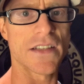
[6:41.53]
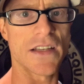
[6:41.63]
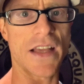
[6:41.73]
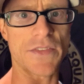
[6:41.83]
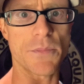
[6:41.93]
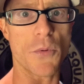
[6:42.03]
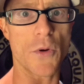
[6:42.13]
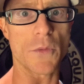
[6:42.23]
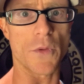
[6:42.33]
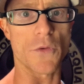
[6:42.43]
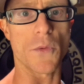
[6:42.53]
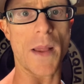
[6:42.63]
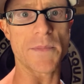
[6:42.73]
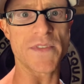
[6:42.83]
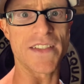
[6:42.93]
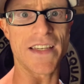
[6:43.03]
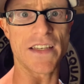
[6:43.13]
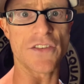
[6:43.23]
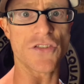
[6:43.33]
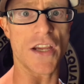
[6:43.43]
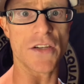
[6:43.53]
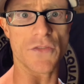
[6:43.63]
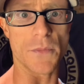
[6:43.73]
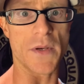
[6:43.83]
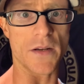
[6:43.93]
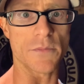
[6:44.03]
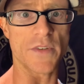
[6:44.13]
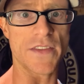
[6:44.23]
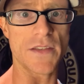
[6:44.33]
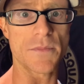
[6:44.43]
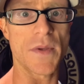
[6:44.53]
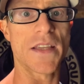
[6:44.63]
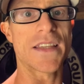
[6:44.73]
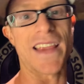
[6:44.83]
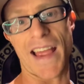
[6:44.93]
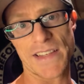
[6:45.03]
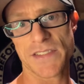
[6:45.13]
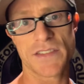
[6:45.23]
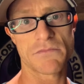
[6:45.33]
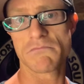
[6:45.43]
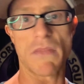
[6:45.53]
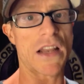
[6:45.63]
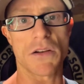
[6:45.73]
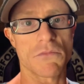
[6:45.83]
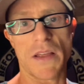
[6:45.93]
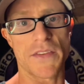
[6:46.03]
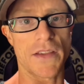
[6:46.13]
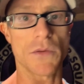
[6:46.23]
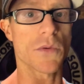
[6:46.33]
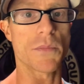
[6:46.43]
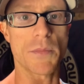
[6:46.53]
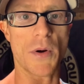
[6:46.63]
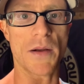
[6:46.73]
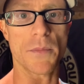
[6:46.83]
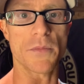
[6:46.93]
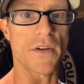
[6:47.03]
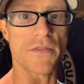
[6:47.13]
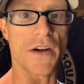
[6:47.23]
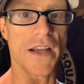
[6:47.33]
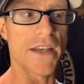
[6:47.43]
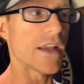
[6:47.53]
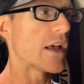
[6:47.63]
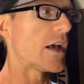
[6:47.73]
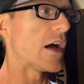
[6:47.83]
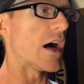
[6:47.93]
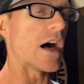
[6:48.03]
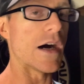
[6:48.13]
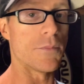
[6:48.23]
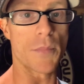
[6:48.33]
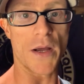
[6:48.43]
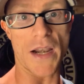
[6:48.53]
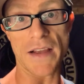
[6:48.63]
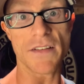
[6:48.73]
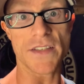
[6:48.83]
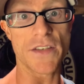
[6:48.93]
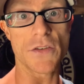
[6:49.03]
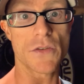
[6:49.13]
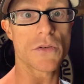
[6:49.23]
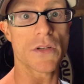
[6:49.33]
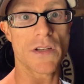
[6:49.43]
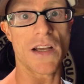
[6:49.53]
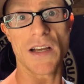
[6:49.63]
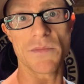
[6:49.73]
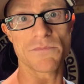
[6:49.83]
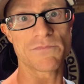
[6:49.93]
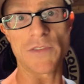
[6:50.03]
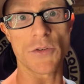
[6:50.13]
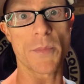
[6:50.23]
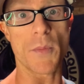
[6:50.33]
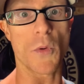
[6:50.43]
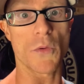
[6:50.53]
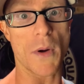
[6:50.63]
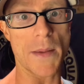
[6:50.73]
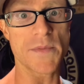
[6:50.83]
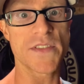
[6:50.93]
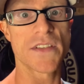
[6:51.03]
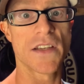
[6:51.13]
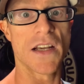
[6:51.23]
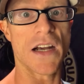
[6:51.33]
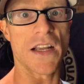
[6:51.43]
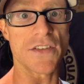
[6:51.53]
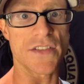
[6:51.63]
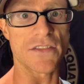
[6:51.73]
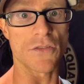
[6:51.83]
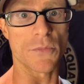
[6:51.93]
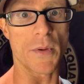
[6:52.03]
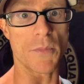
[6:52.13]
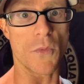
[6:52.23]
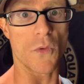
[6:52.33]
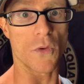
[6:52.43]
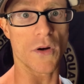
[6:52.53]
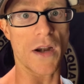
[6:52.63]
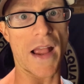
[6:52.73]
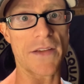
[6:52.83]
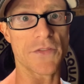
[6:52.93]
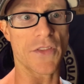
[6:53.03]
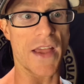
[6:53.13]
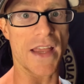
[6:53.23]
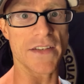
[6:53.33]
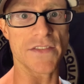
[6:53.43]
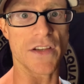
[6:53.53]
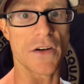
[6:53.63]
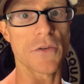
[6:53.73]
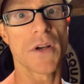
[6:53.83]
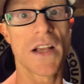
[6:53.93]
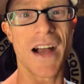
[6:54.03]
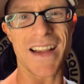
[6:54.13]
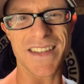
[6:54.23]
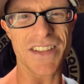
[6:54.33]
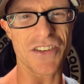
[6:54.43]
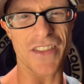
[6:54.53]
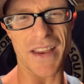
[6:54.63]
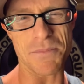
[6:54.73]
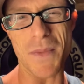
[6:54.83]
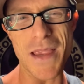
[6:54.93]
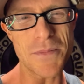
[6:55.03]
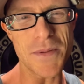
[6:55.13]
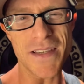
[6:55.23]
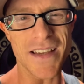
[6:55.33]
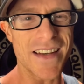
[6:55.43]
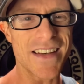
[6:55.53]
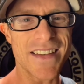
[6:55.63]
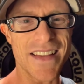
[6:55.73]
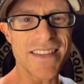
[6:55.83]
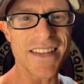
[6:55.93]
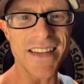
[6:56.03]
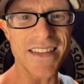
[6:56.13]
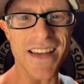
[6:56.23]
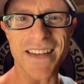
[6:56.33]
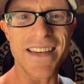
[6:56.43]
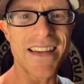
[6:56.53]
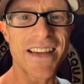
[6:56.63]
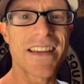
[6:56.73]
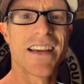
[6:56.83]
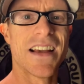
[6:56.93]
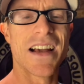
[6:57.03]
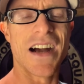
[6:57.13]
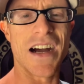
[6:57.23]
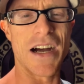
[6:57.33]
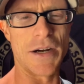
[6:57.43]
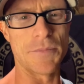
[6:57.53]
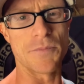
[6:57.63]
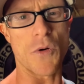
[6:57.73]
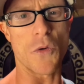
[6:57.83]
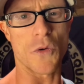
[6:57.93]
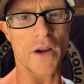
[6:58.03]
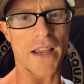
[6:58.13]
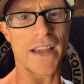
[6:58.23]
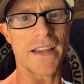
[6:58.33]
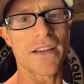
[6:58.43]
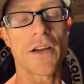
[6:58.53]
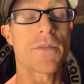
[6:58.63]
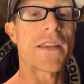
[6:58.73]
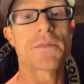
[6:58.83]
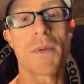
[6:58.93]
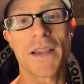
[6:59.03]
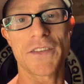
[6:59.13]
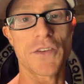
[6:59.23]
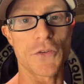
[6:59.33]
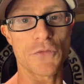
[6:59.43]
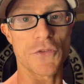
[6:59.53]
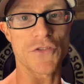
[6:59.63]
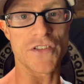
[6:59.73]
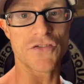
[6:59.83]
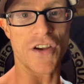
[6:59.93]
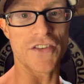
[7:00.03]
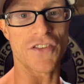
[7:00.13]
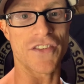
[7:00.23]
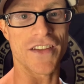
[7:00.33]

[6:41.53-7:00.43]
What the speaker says: at the point where the reps need to change for me to complete them? Yes. I think it would be probably fine. But I like to do a little bit more reps, just a little bit more after that. So I consider that maybe an intensity technique, or that's my excuse for just changing